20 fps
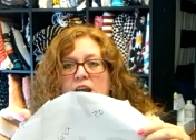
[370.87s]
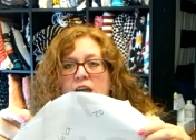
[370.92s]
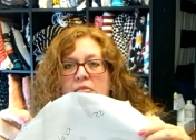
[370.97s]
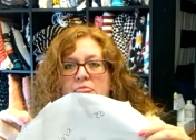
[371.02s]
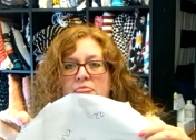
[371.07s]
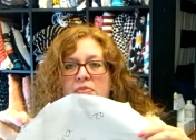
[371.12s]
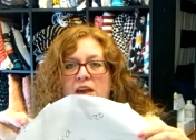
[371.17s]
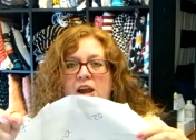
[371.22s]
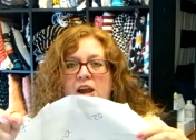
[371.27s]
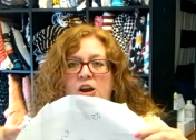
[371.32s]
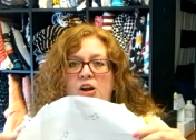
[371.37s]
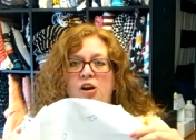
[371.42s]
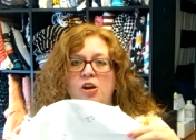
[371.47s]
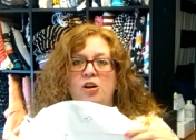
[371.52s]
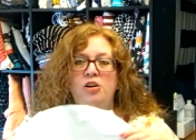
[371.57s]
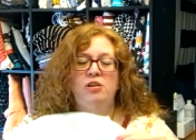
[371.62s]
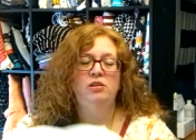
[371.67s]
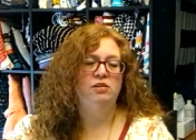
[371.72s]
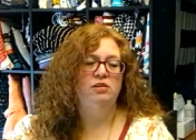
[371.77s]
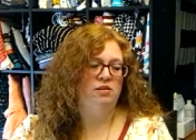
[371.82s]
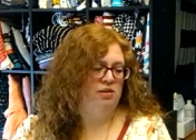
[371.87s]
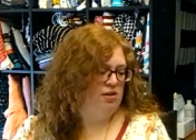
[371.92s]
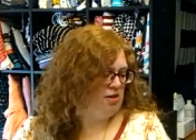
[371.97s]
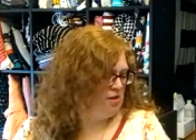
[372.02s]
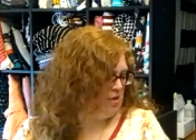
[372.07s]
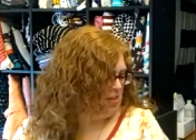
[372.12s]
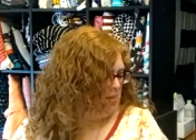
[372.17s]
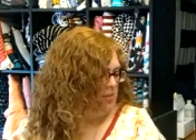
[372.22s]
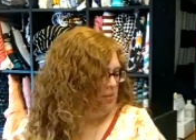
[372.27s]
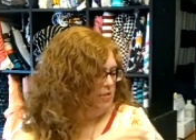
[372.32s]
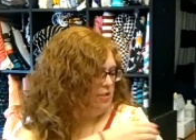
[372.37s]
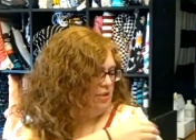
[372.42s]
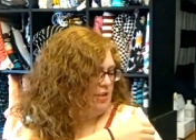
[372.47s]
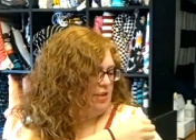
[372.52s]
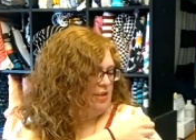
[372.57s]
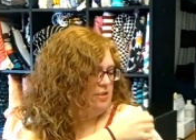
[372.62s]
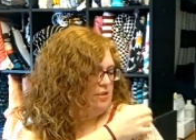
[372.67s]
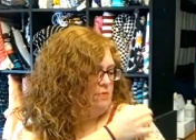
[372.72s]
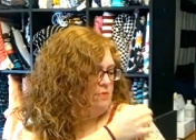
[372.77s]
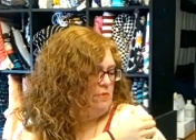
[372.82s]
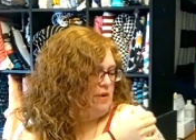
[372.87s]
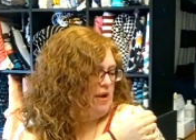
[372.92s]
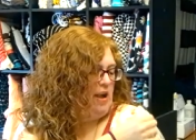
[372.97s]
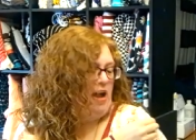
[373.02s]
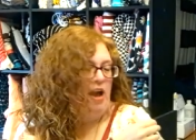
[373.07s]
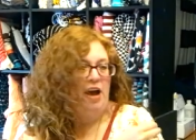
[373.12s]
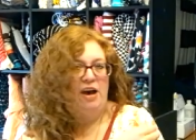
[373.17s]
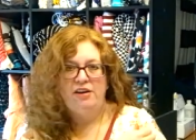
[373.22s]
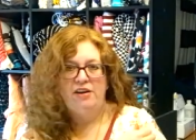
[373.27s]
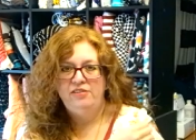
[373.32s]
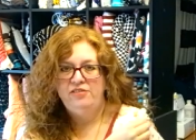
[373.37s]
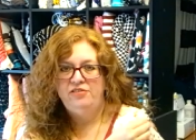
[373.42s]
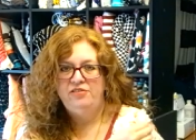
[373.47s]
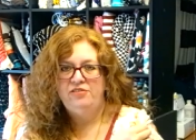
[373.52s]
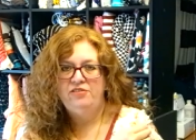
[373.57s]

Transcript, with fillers: and there to get the puff.